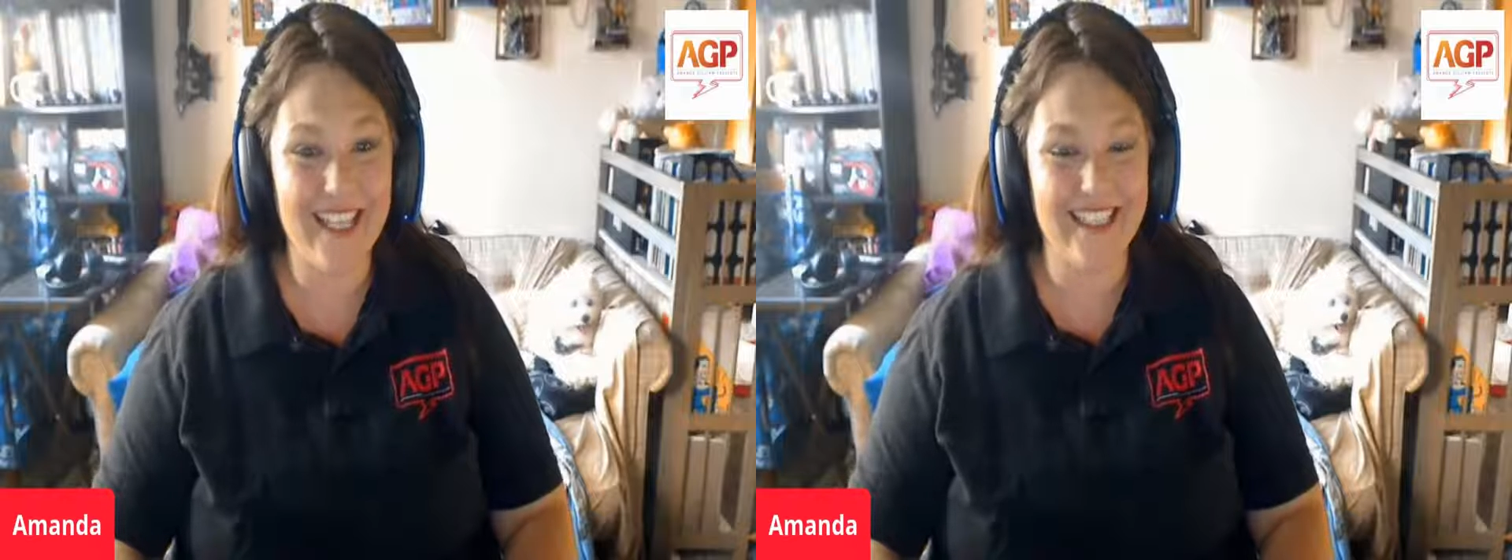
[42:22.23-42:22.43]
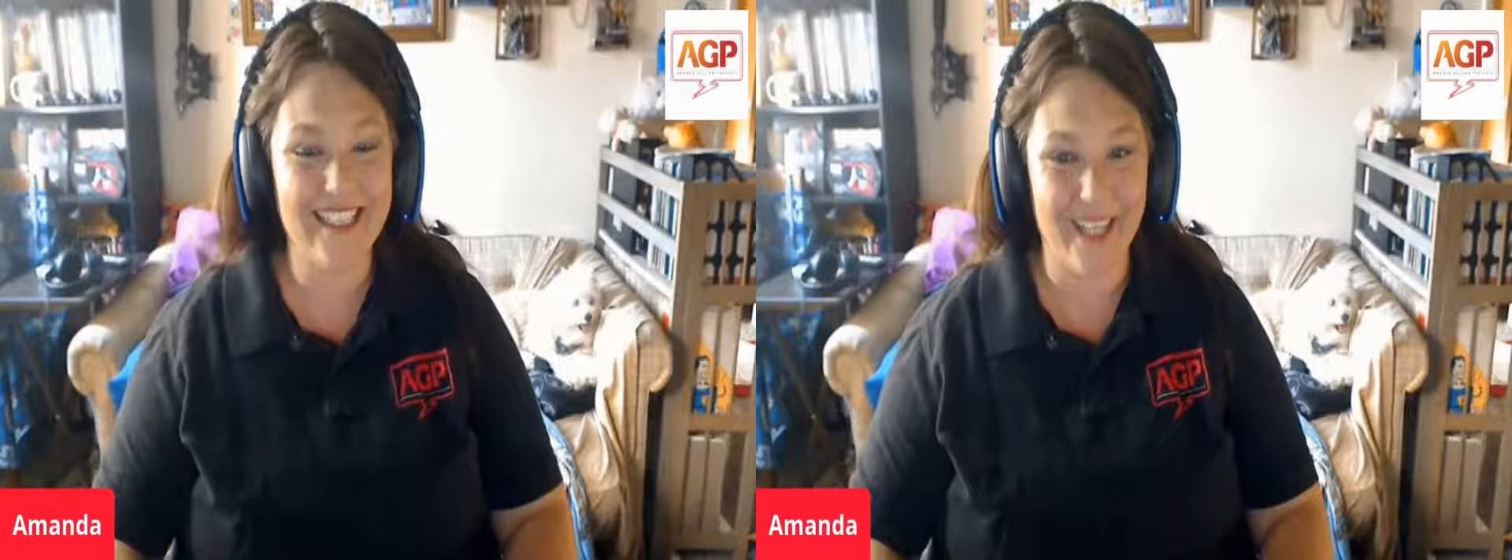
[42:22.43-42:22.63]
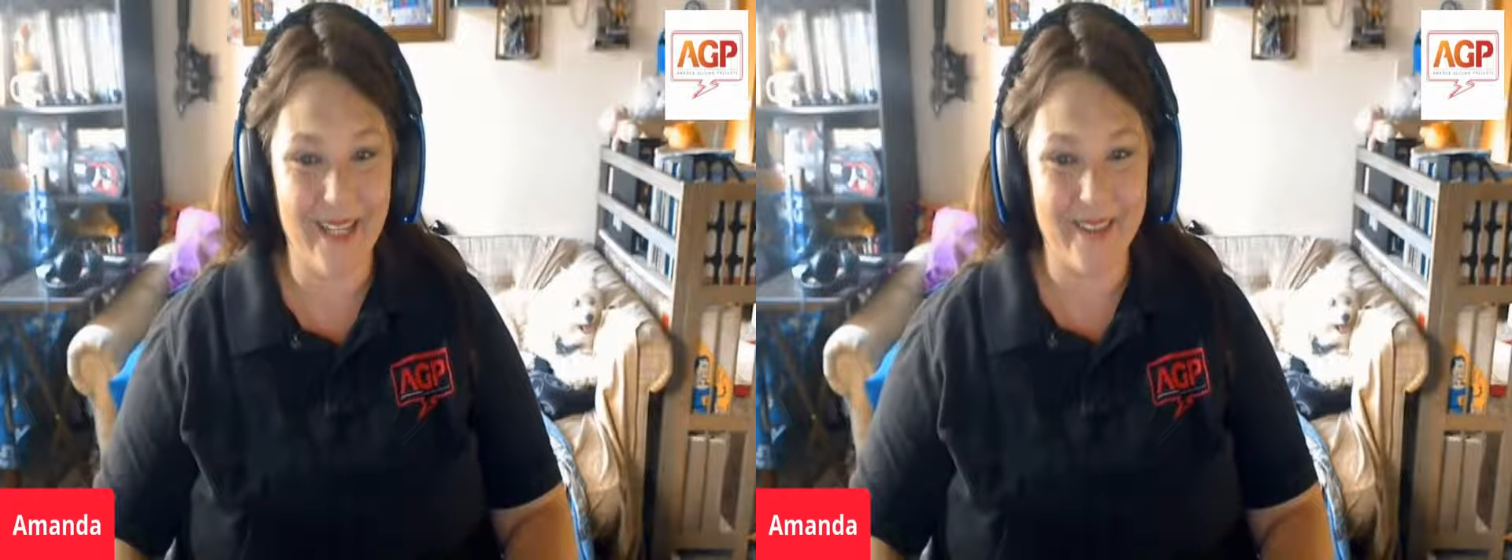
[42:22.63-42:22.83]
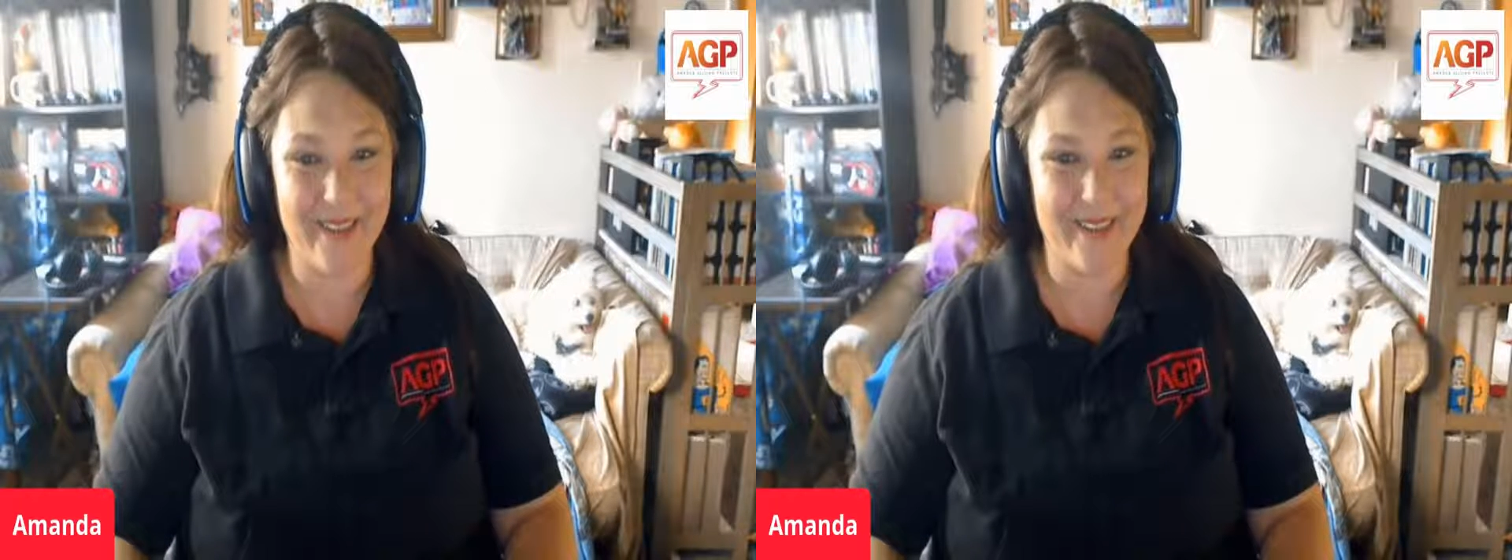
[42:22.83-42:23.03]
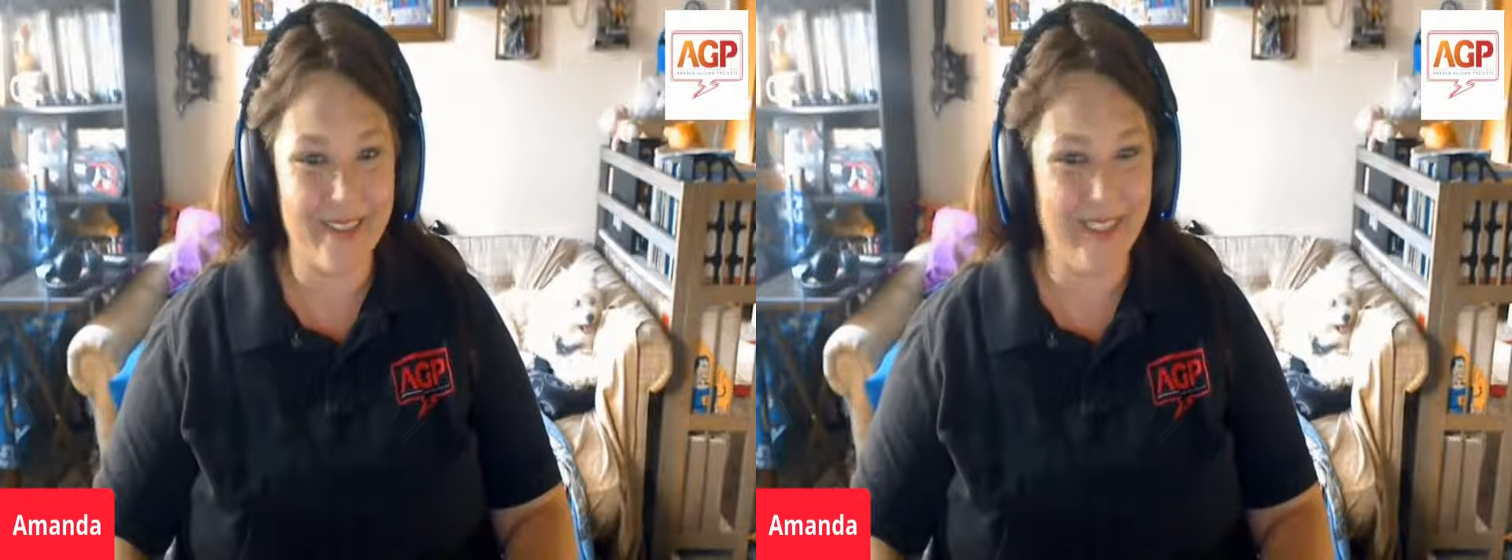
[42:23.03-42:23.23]
No,
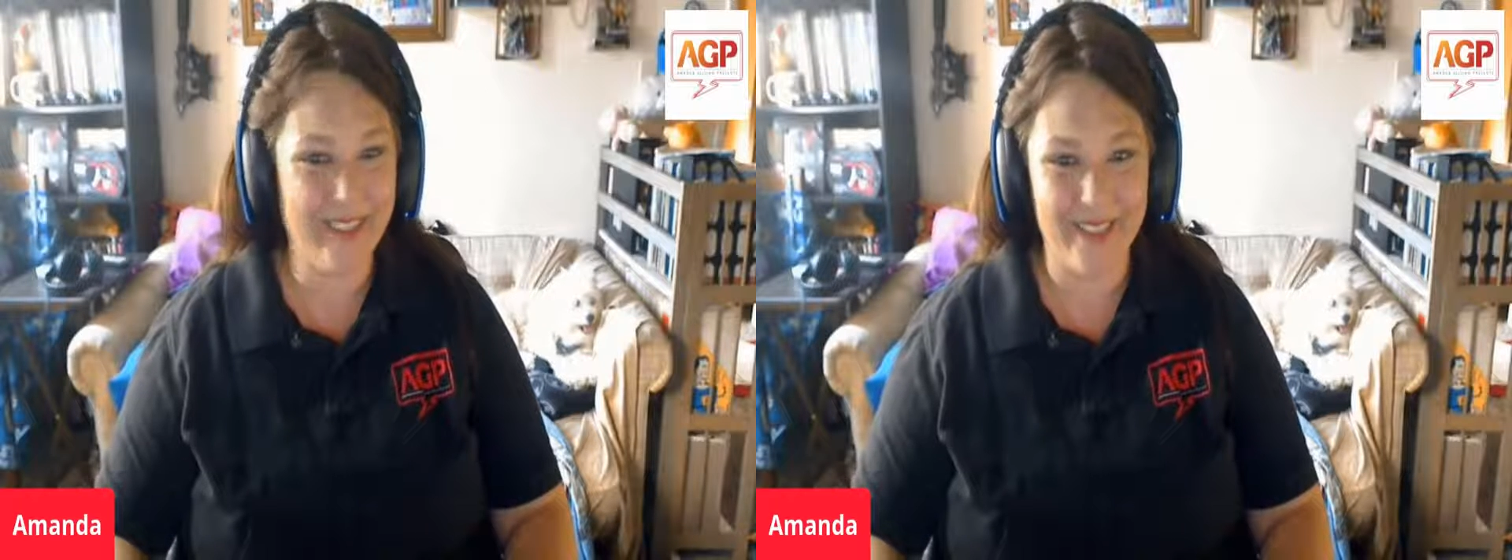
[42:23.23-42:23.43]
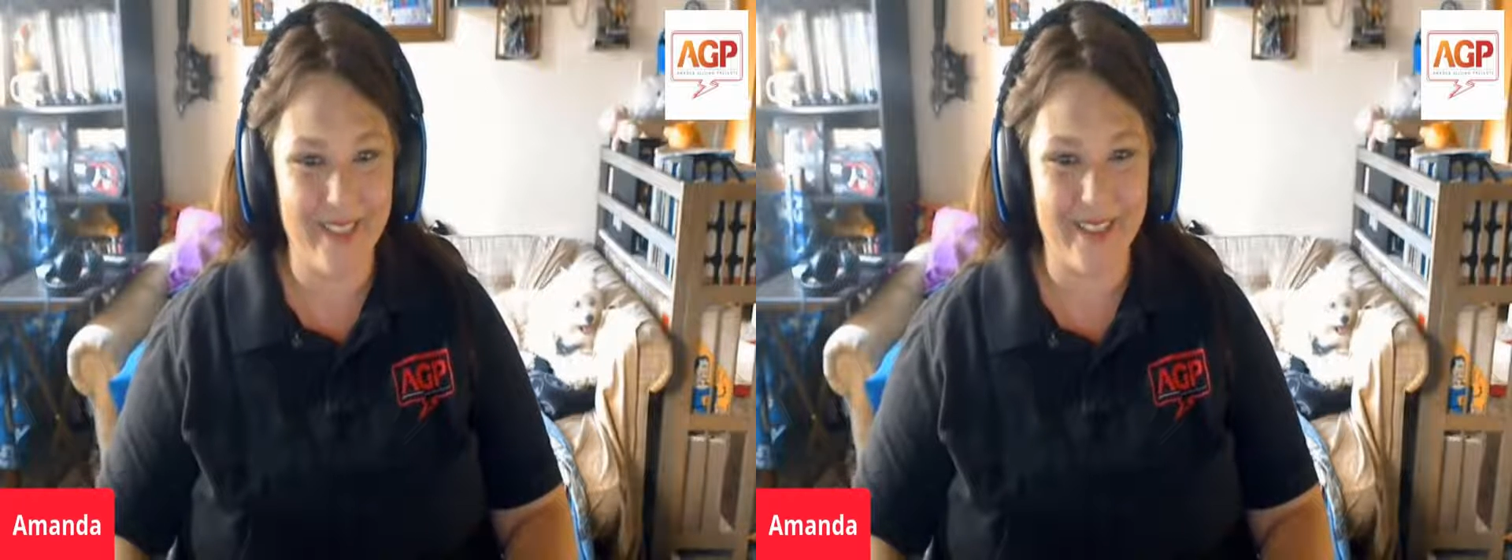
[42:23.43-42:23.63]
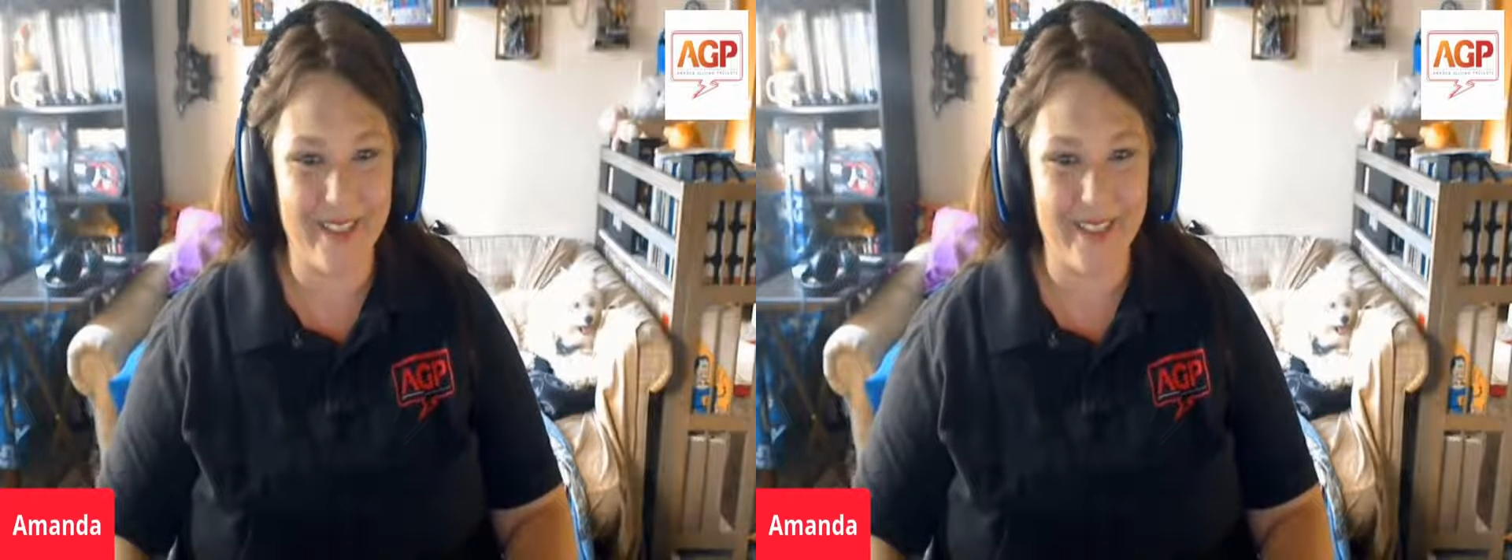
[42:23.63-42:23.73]
no, no, no,